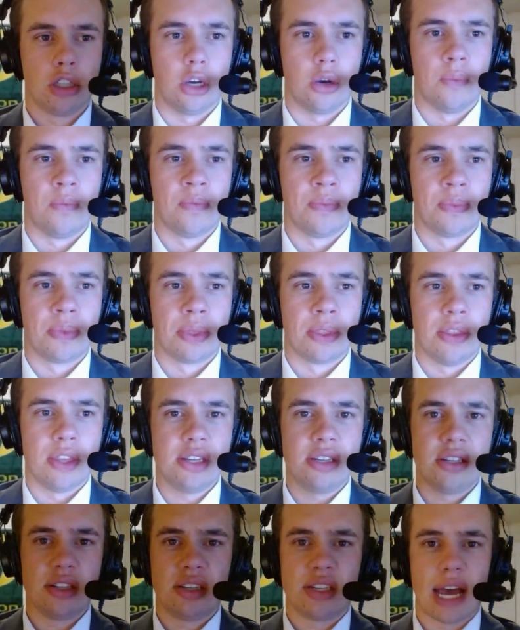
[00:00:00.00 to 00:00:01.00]
So
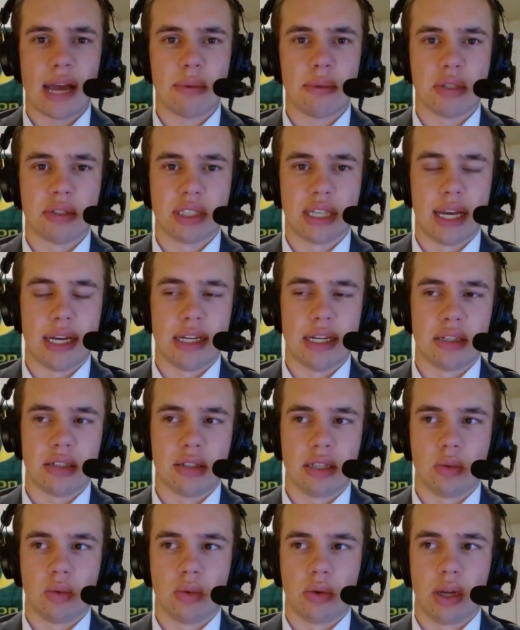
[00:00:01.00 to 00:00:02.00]
this is
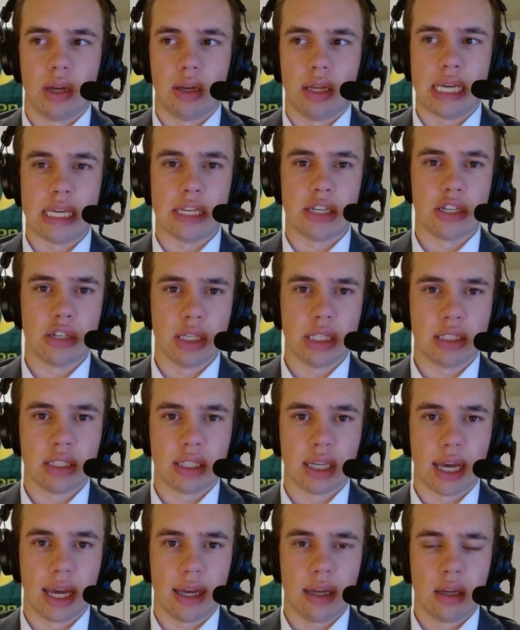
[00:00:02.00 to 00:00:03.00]
simultaneously what he should
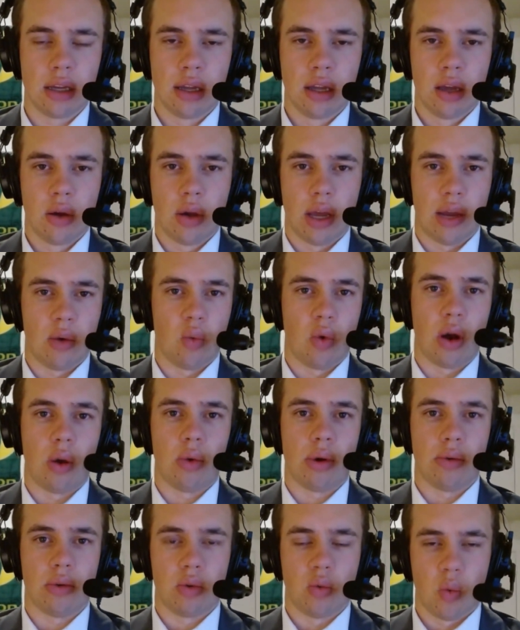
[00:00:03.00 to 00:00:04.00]
say and what
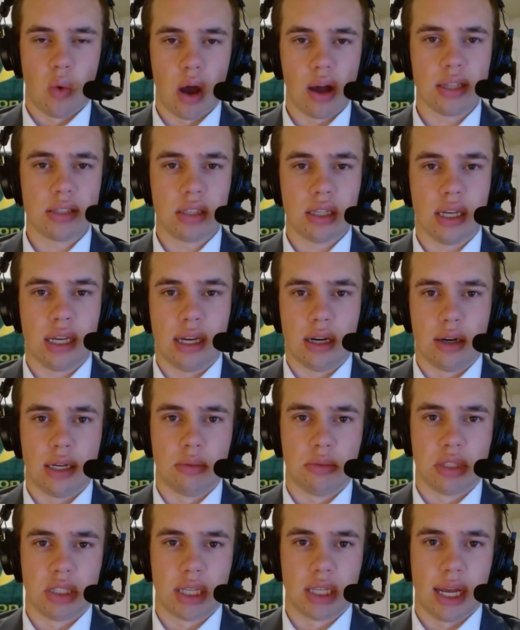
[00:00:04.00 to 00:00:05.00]
we would want to hear
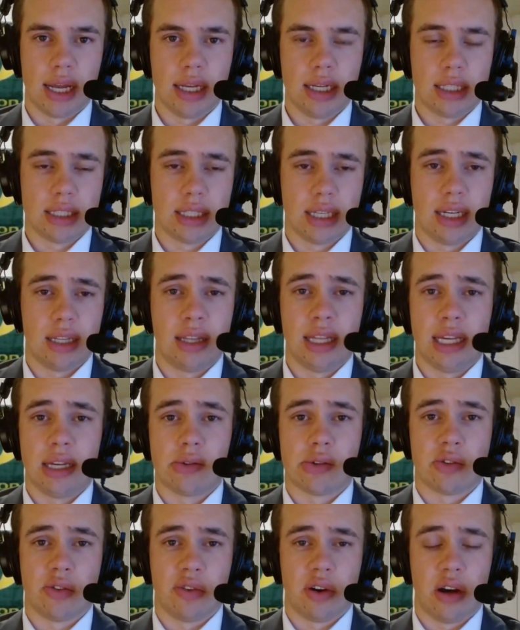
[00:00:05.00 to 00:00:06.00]
him say, because I didn't think
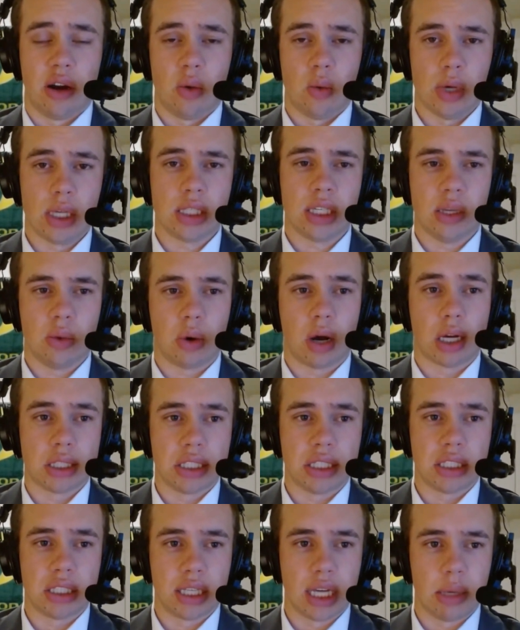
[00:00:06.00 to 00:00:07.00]
it was a very
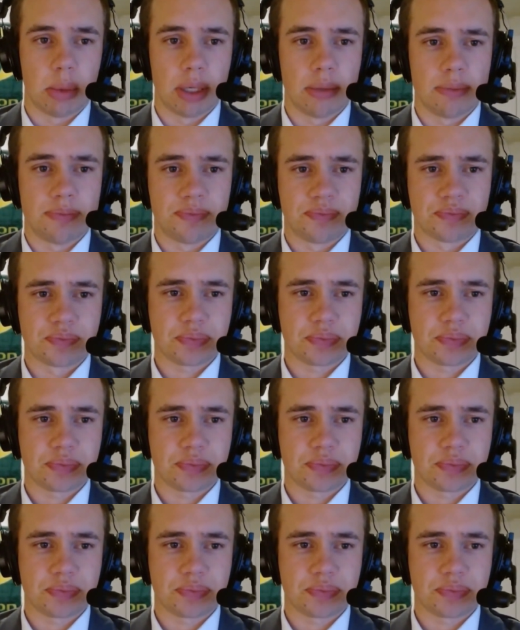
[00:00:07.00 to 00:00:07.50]
wishy-washy statement.